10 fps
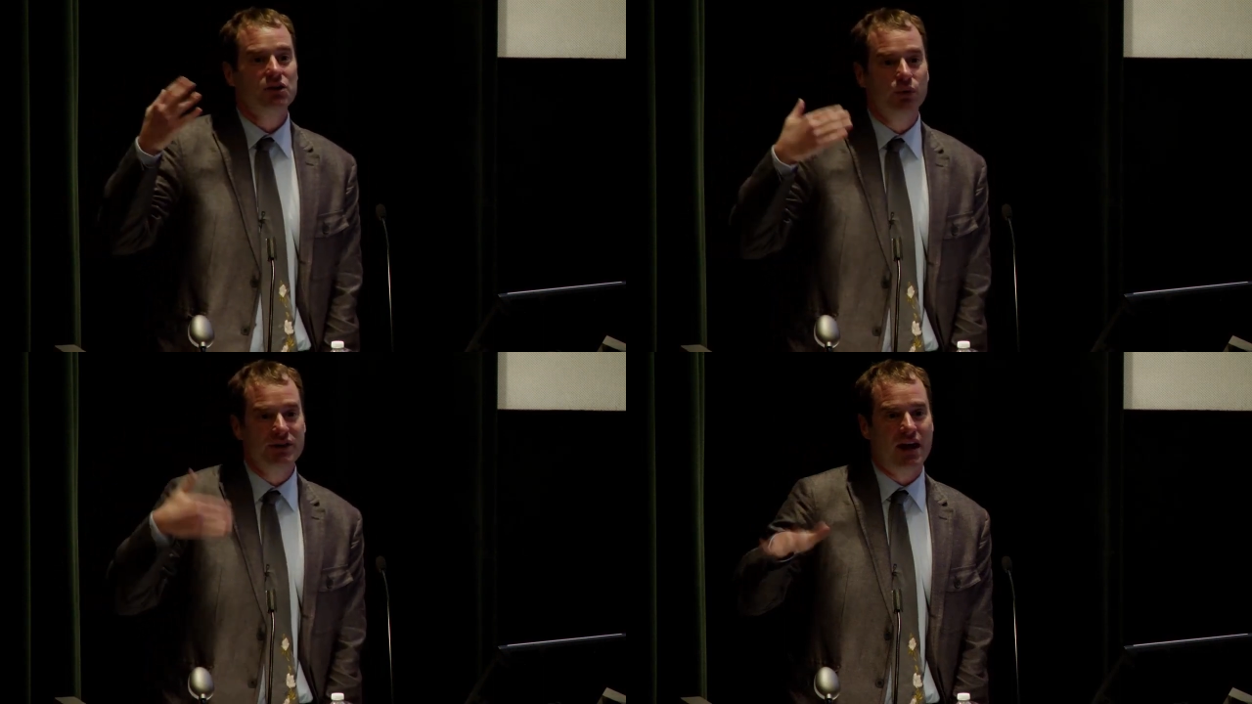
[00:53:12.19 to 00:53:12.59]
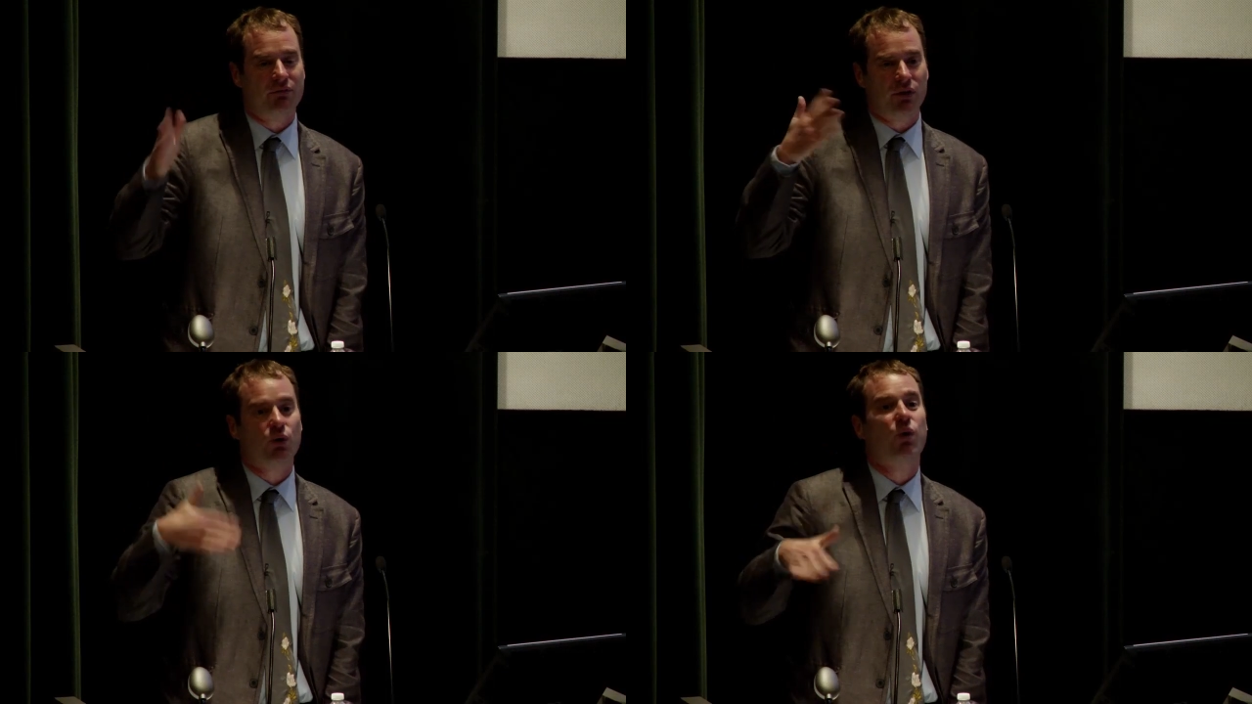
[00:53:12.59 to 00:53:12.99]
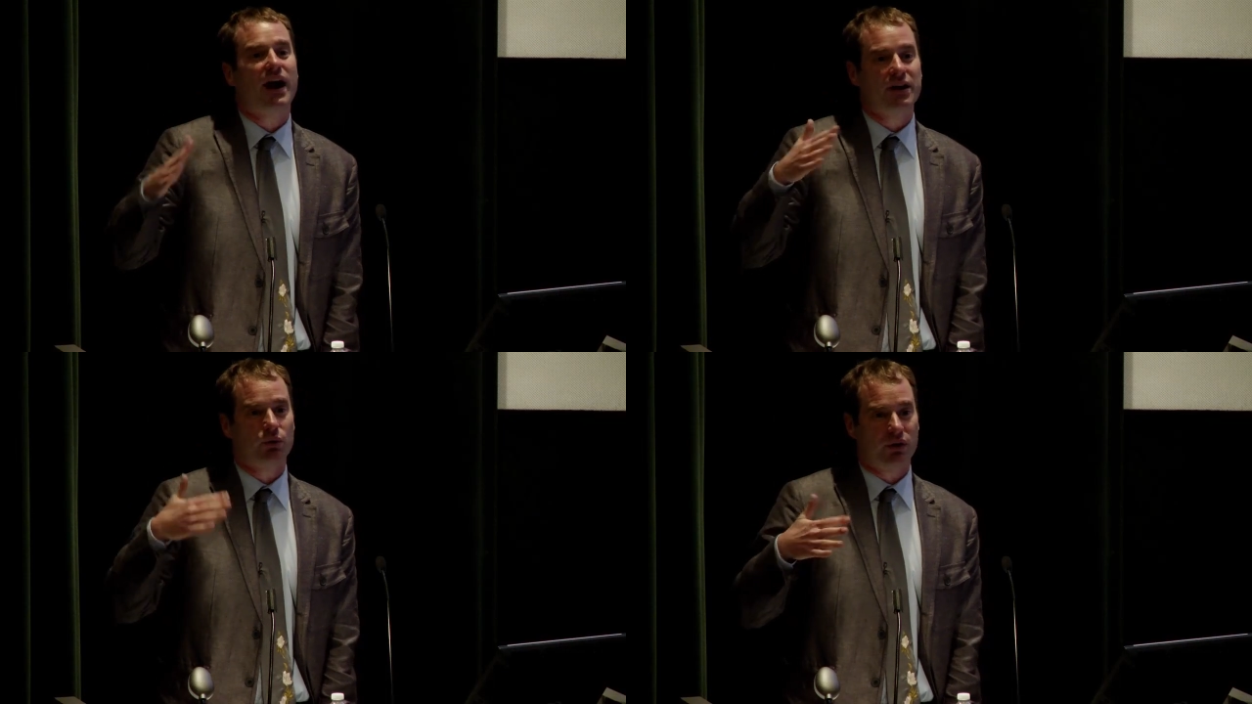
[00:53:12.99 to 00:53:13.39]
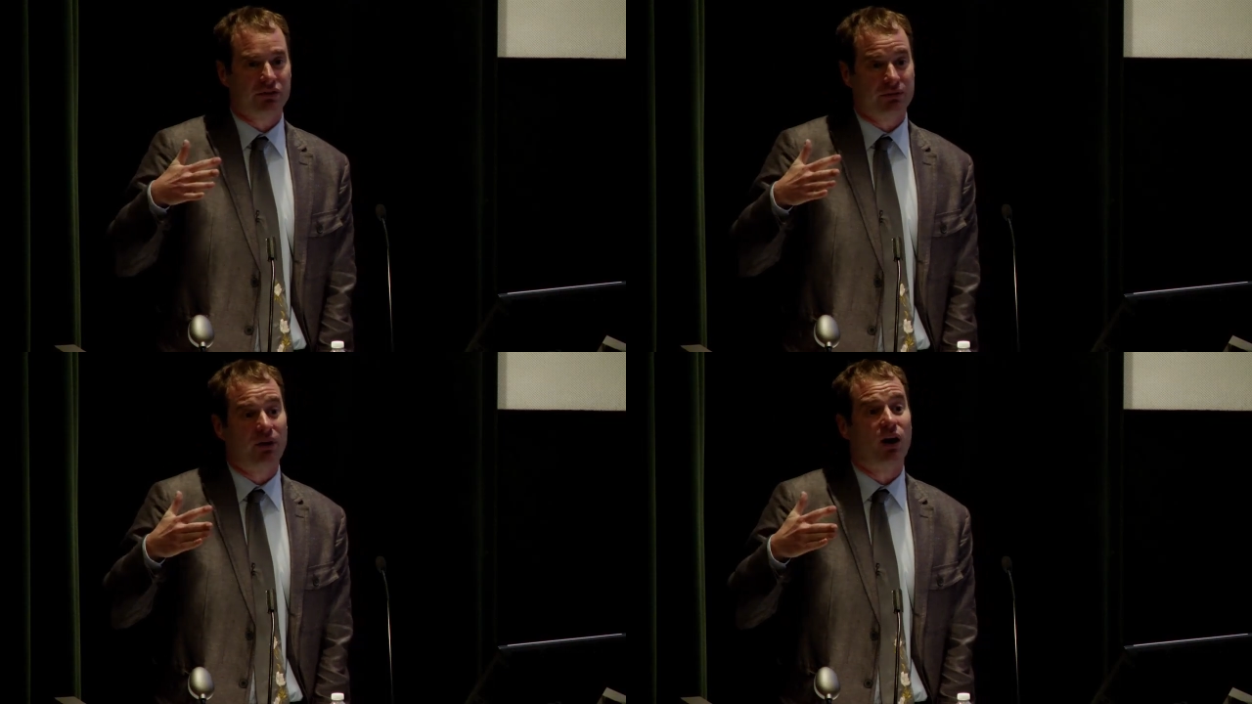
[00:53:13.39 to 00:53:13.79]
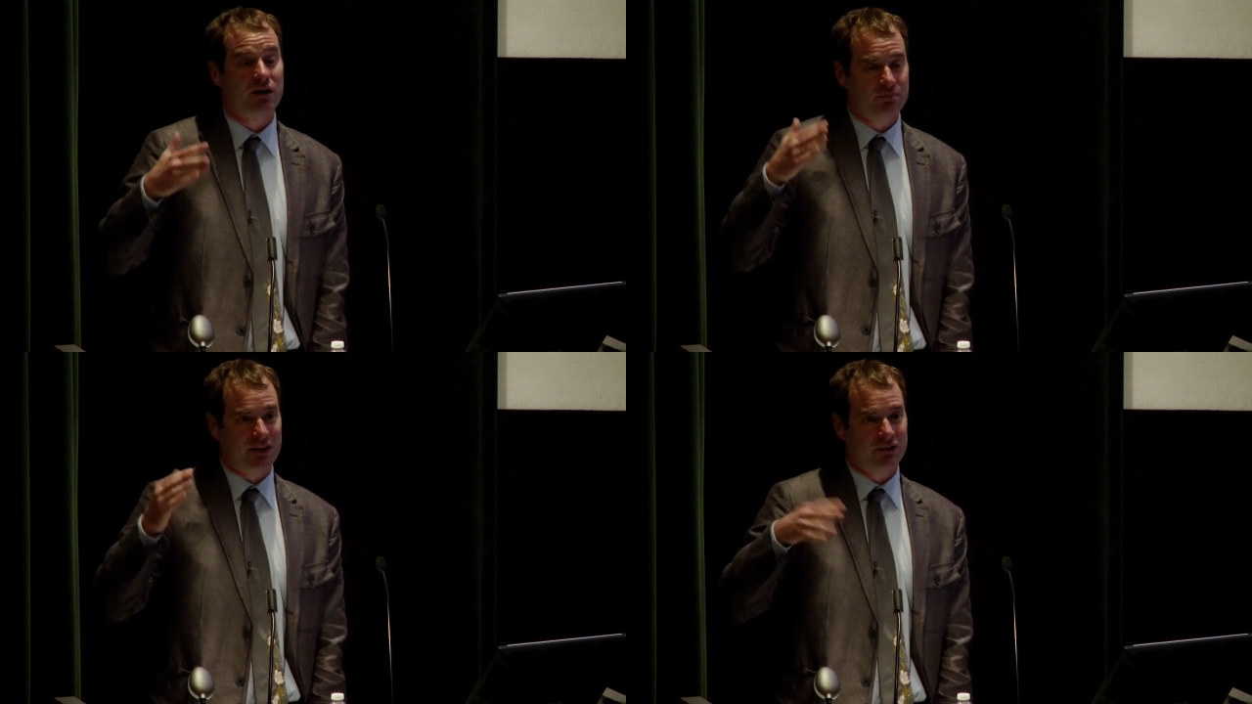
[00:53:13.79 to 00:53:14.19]
you would never acquire works of
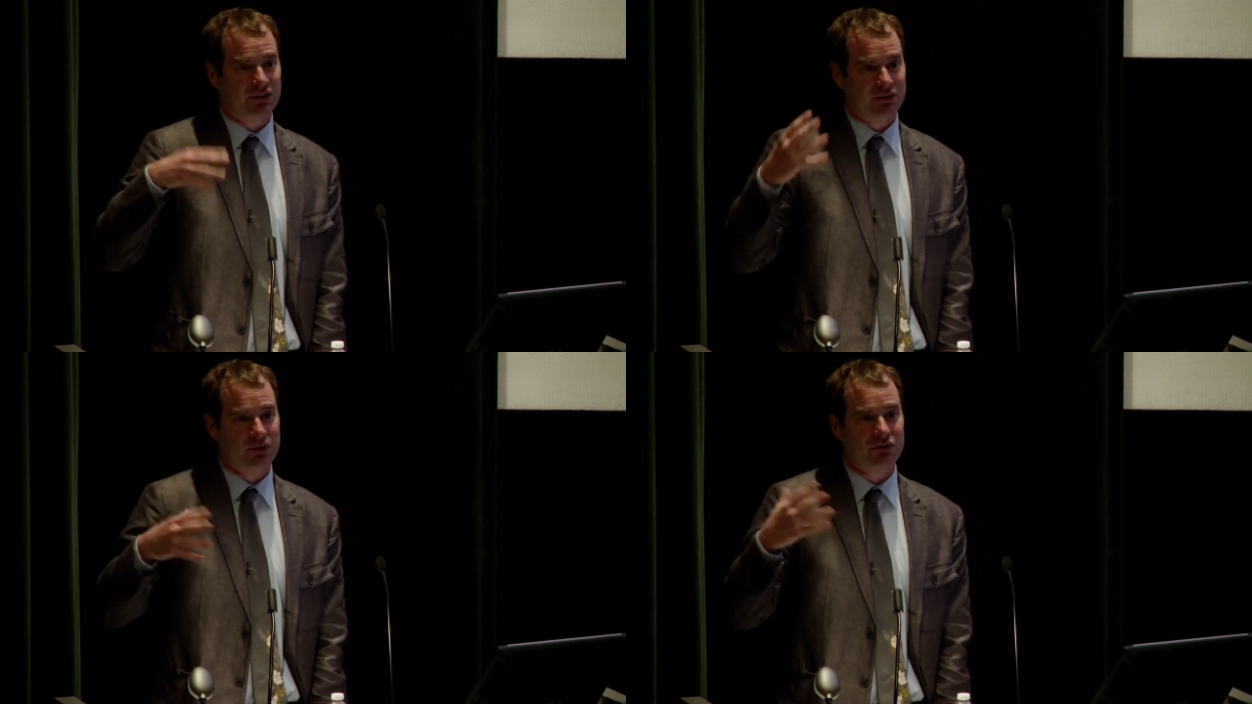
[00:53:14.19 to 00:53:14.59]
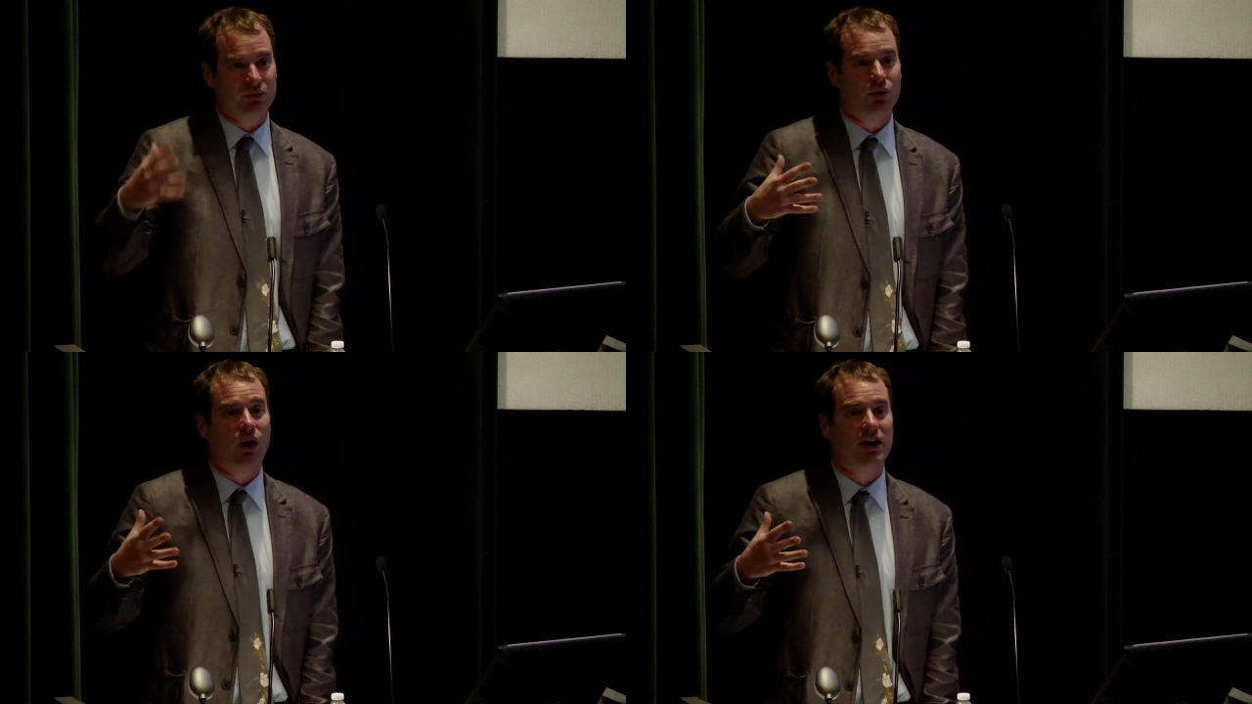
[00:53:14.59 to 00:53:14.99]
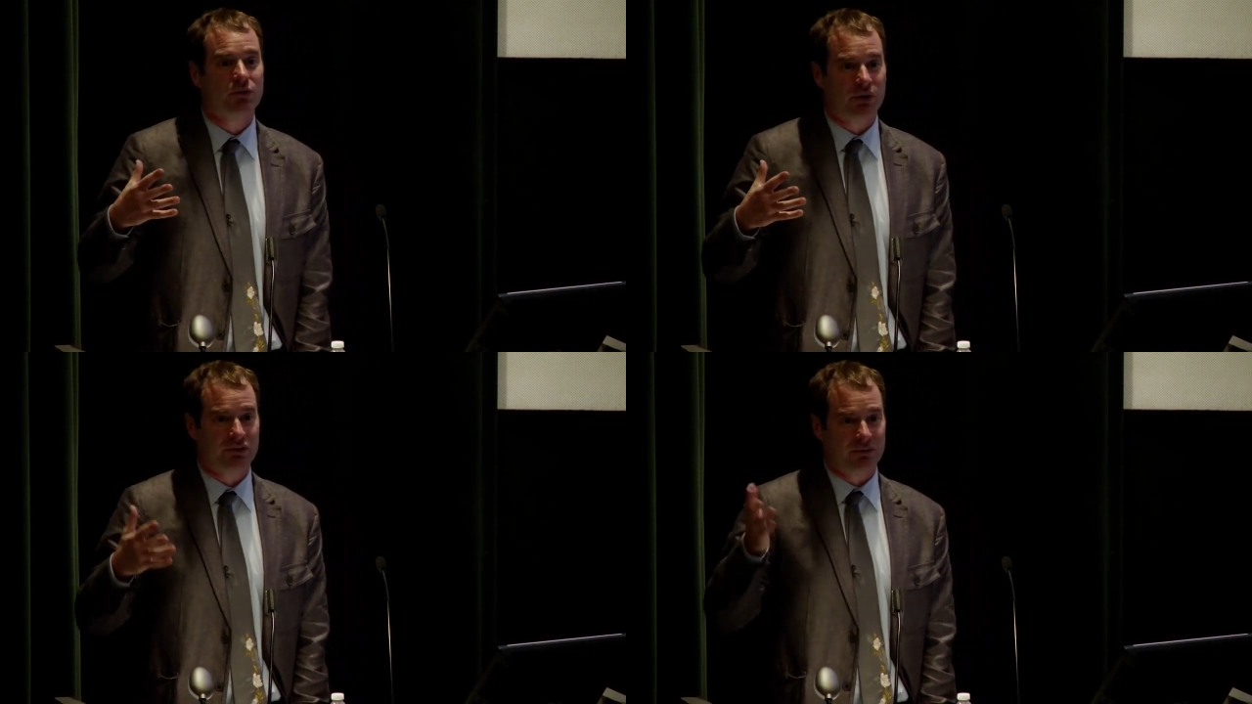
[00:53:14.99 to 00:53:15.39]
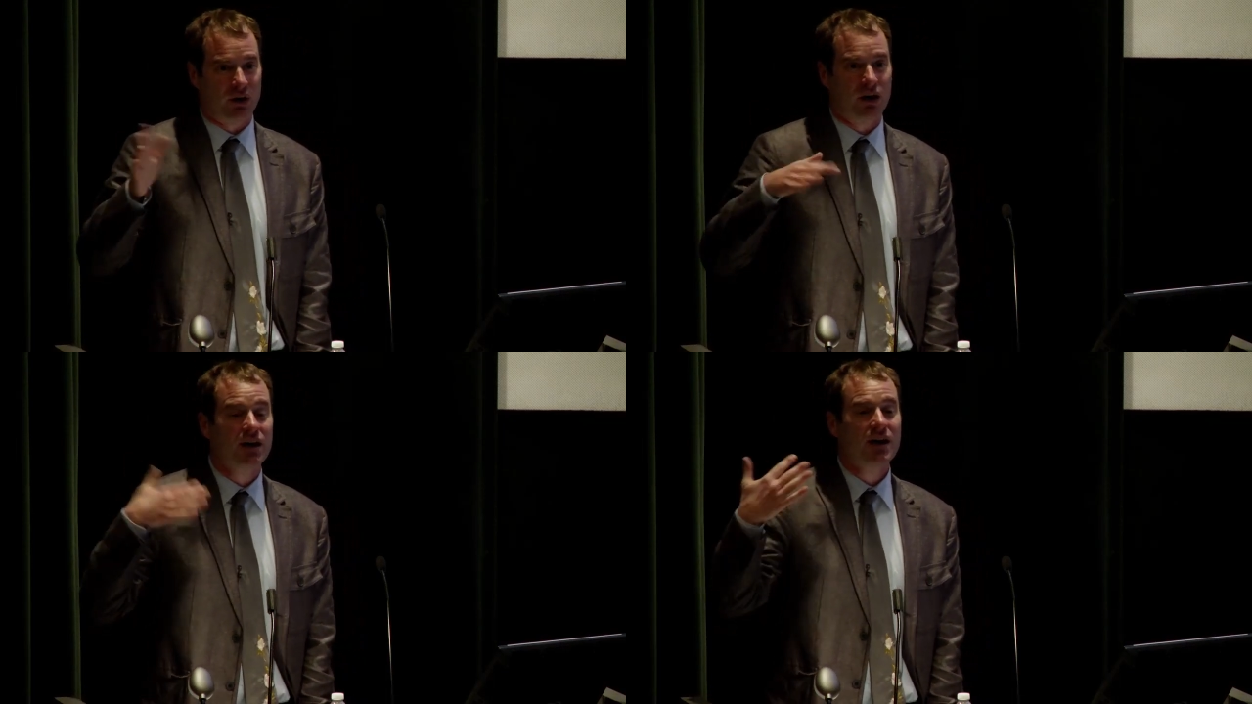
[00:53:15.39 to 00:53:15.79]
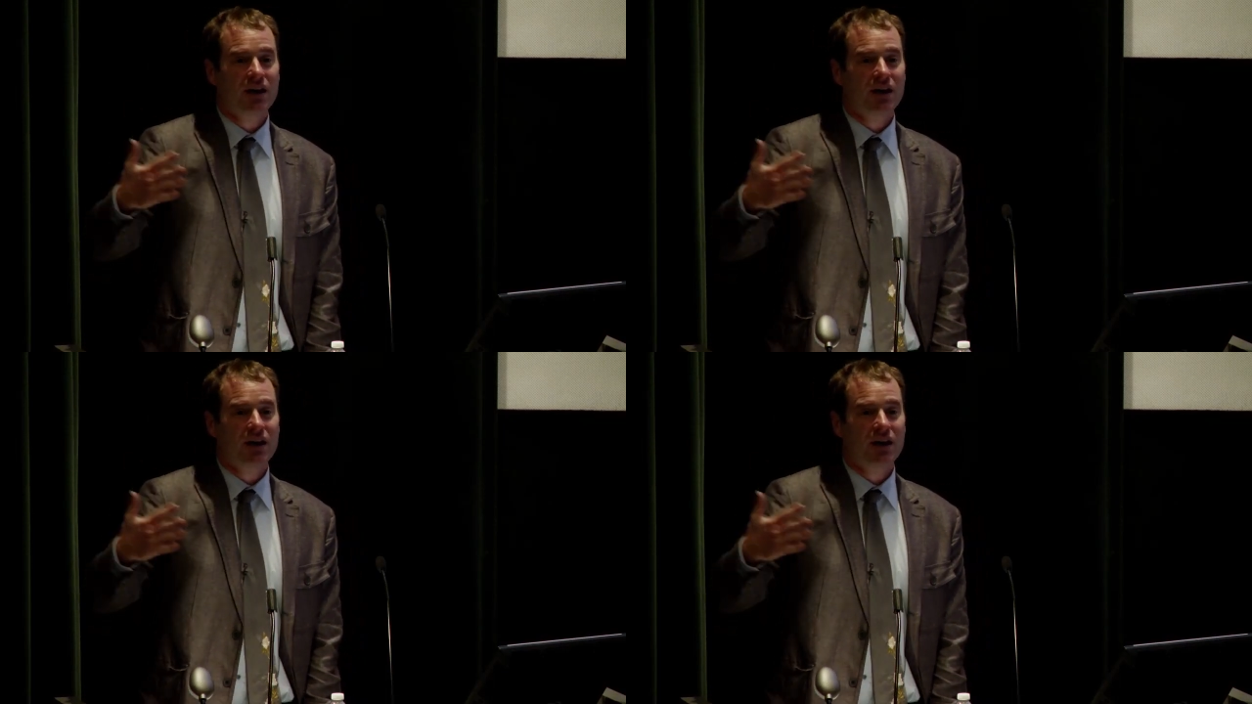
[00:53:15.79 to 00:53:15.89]
art because as soon as you acquired works of art,